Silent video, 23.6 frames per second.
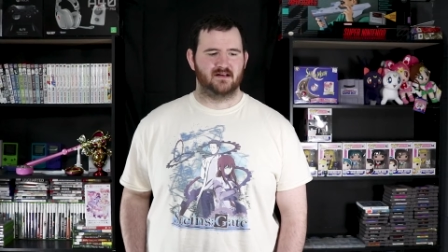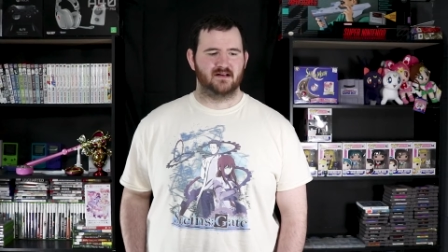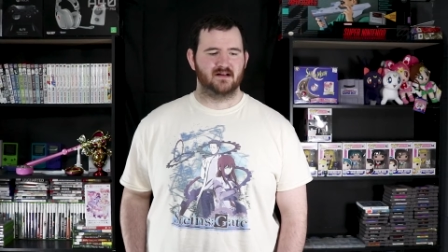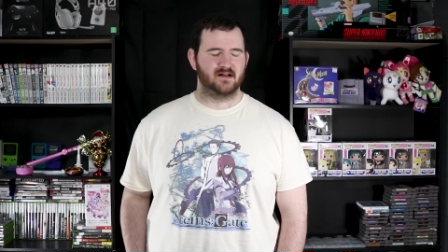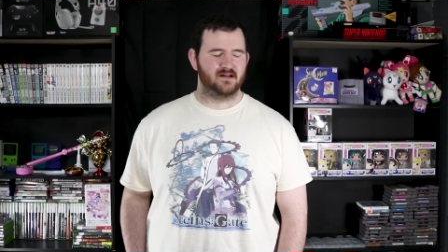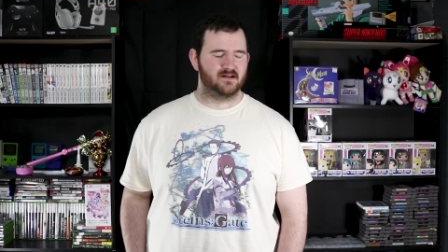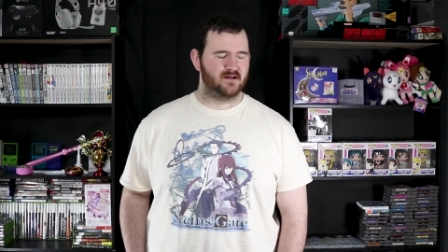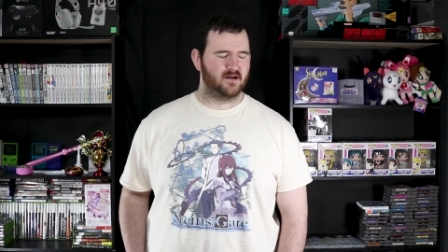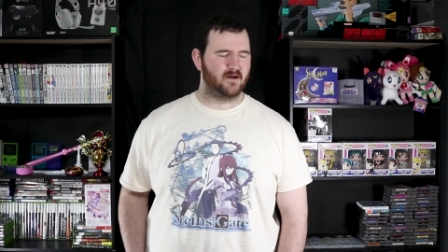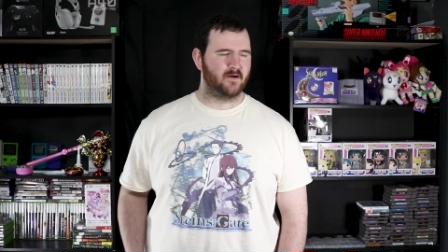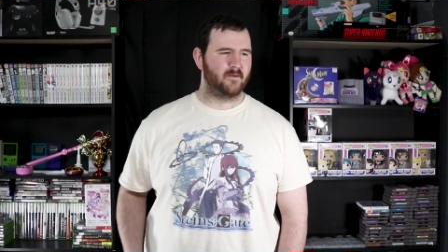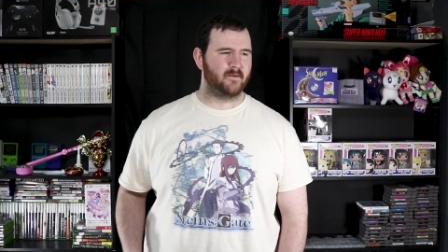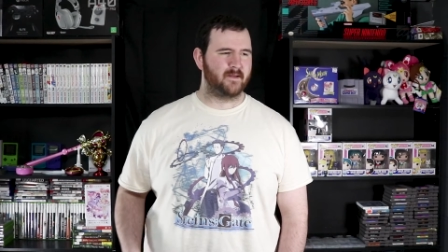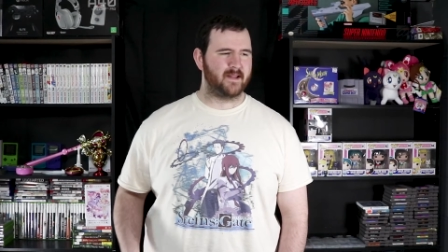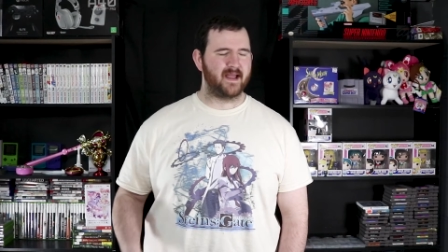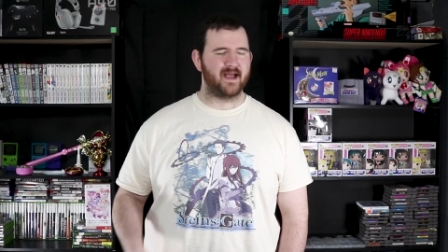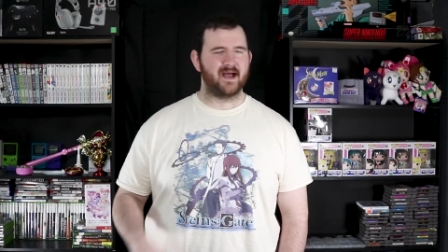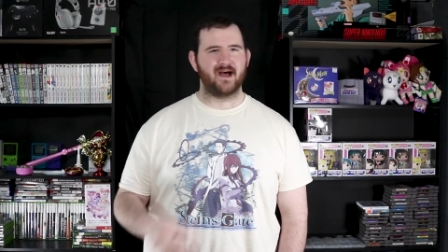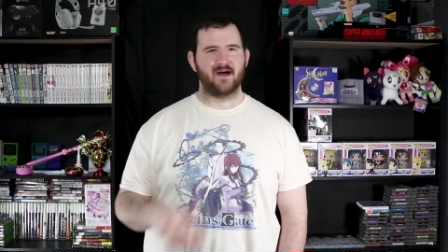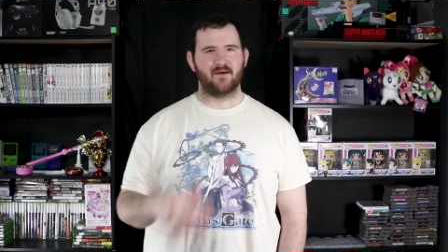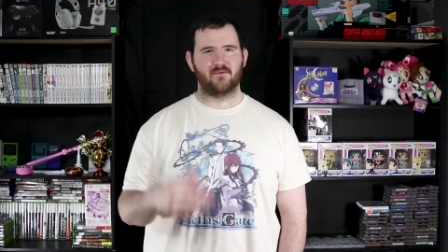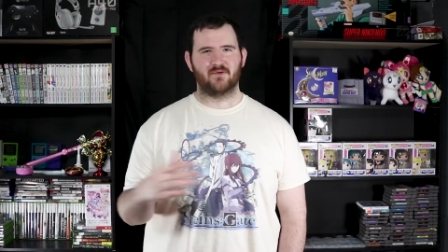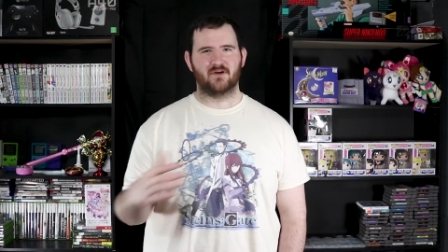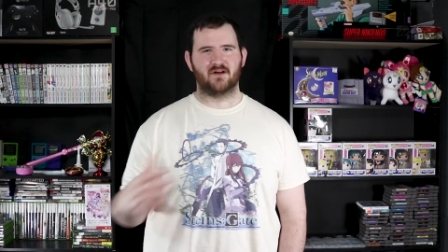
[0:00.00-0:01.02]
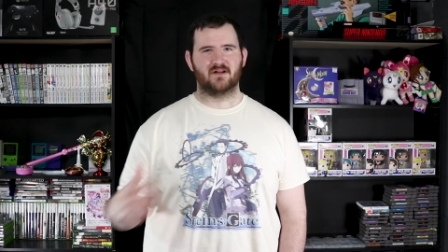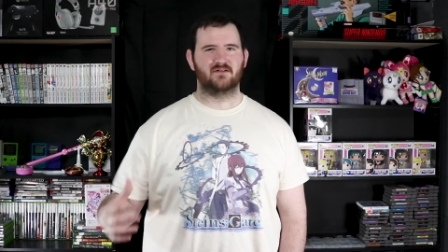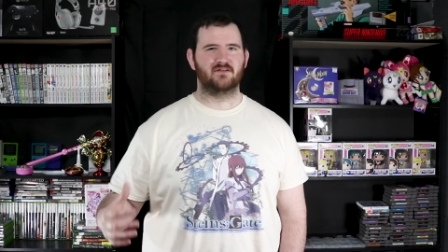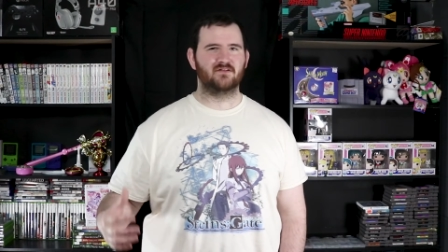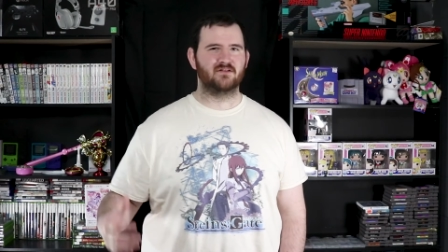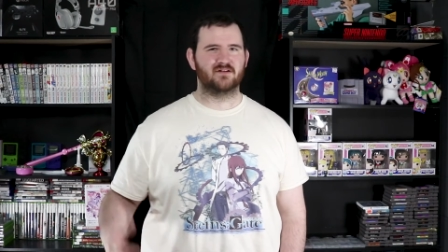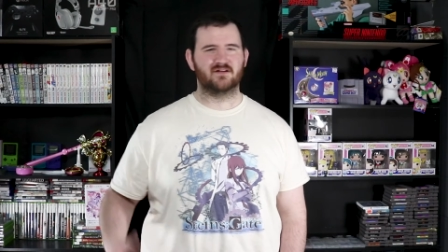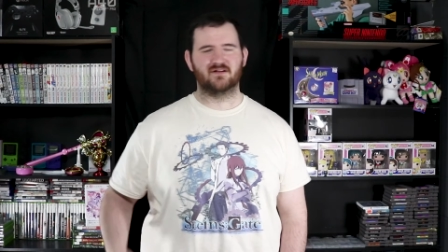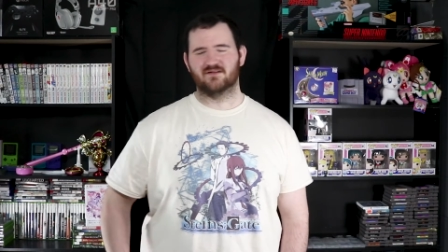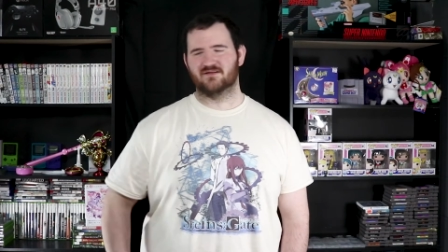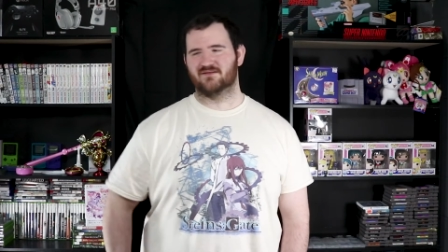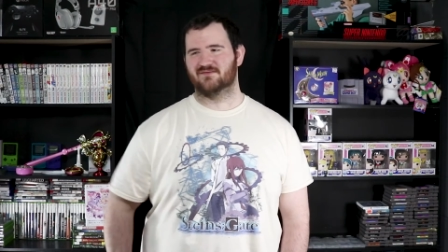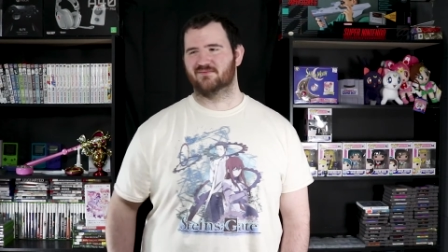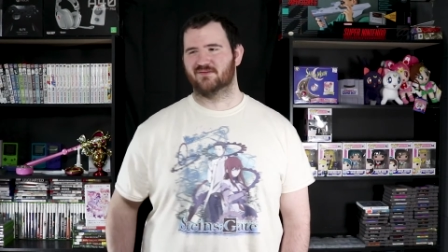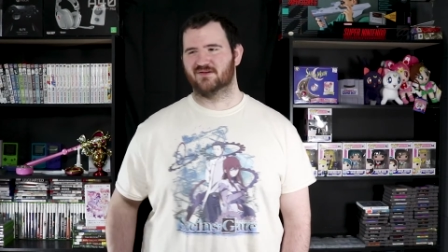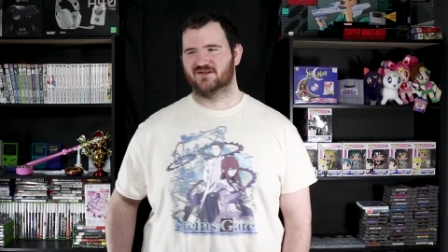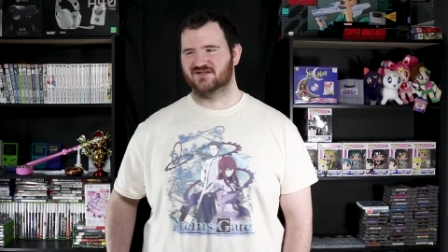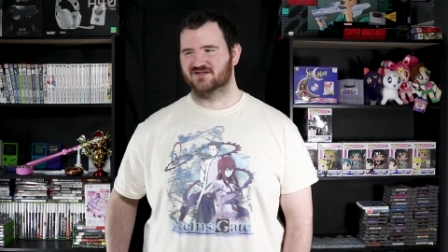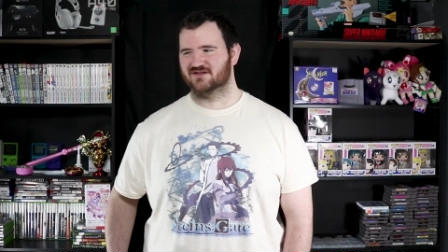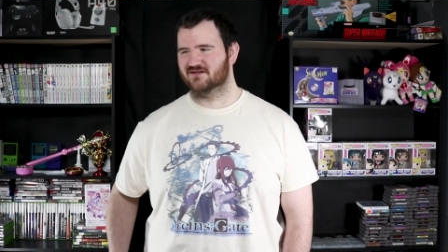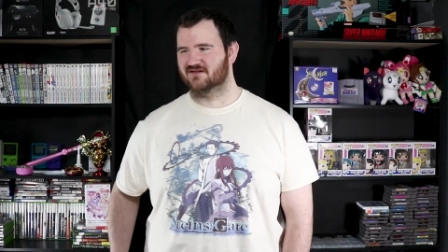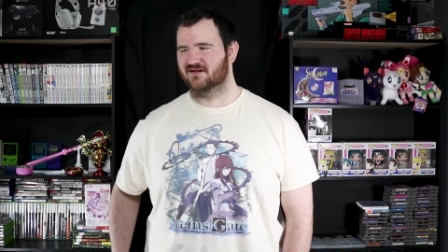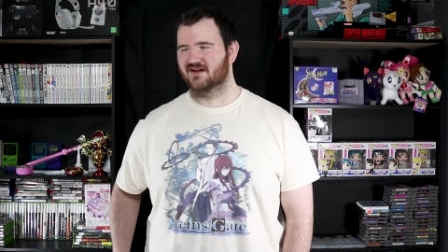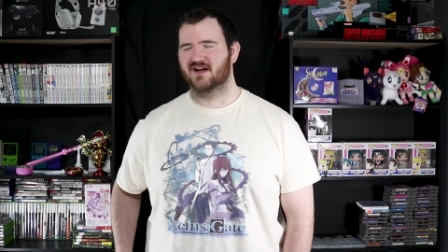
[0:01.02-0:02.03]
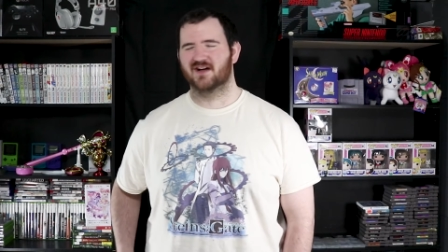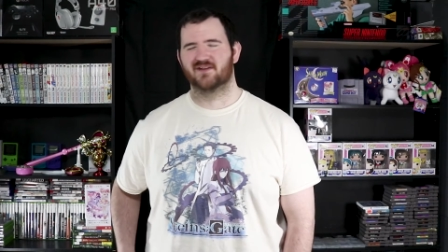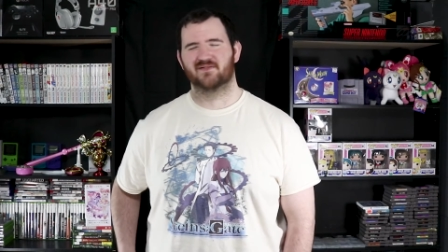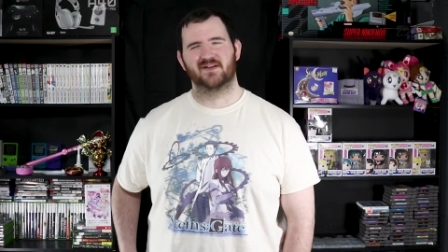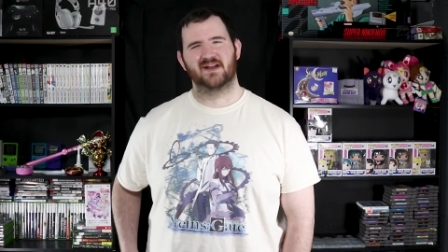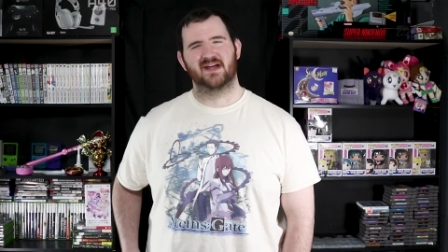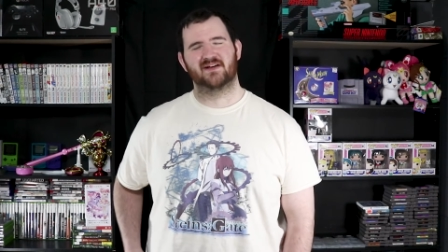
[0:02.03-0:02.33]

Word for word: you know, yeah, I want to look good with my shirt off